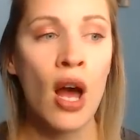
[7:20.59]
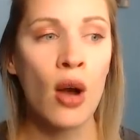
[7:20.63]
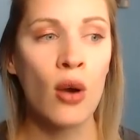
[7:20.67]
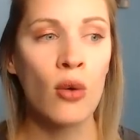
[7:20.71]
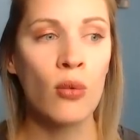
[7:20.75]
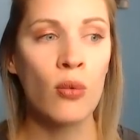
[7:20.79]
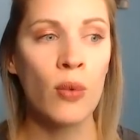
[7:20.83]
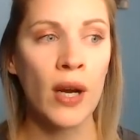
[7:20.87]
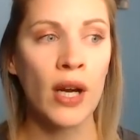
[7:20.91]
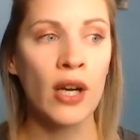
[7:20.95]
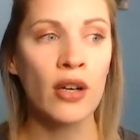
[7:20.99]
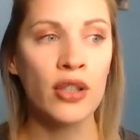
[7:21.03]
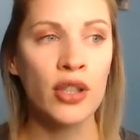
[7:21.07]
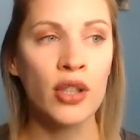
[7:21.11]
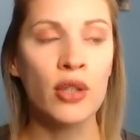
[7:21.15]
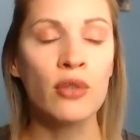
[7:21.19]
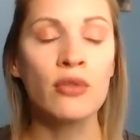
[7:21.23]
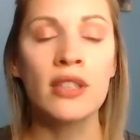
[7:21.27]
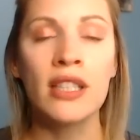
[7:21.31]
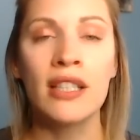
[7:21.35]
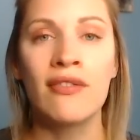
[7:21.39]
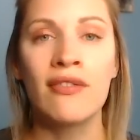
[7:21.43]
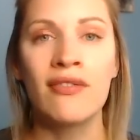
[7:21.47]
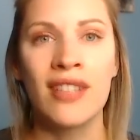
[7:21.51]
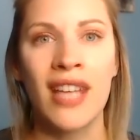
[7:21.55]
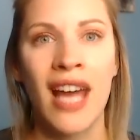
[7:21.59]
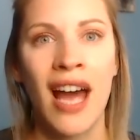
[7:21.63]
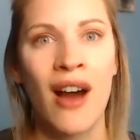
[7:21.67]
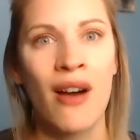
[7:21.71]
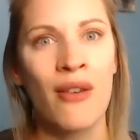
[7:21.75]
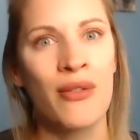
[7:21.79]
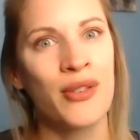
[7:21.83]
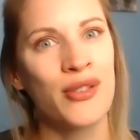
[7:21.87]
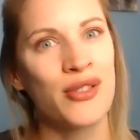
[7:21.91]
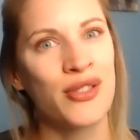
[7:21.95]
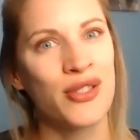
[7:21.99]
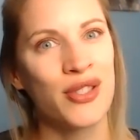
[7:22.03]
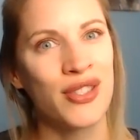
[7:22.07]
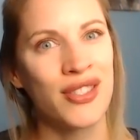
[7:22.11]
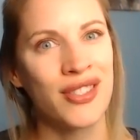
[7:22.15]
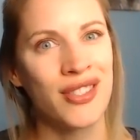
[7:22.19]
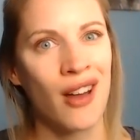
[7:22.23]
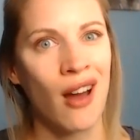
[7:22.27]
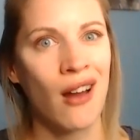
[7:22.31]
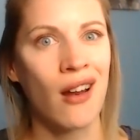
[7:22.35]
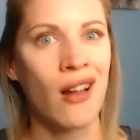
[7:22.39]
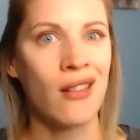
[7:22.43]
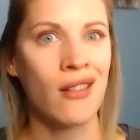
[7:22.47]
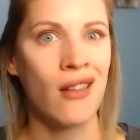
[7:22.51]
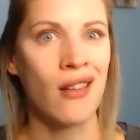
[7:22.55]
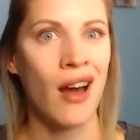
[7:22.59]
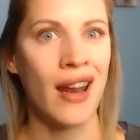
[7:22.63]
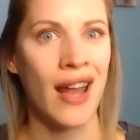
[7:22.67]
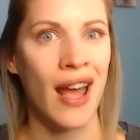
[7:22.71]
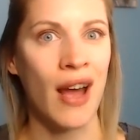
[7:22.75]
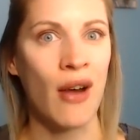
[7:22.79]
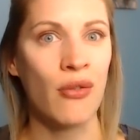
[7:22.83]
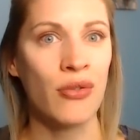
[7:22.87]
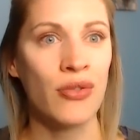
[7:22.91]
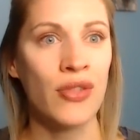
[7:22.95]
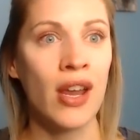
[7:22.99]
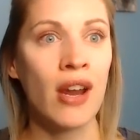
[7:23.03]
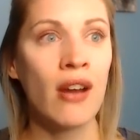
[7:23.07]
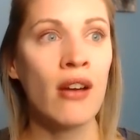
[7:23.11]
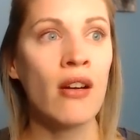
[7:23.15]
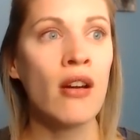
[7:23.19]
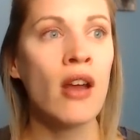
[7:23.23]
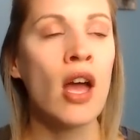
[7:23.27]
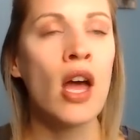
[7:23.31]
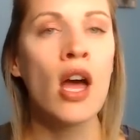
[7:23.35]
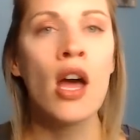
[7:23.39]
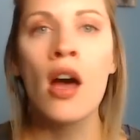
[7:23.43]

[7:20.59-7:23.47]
where you live now, there's just not a lot out there